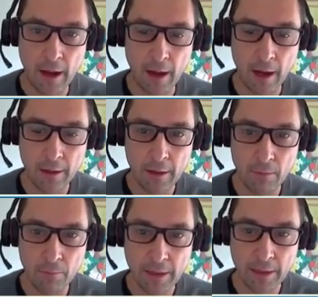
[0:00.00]
are
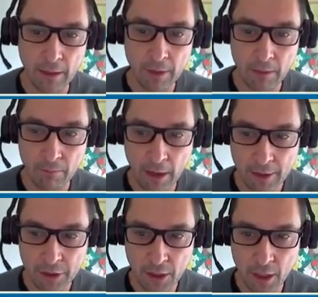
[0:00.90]
becoming
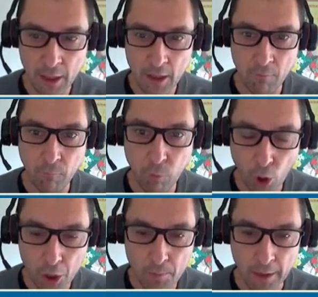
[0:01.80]
much
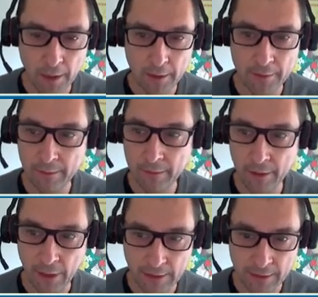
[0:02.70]
warmer than
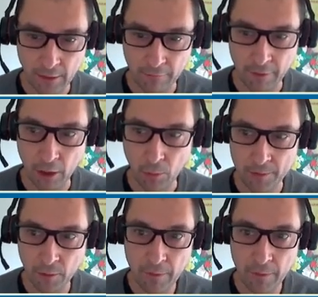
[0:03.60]
the rest of the globe.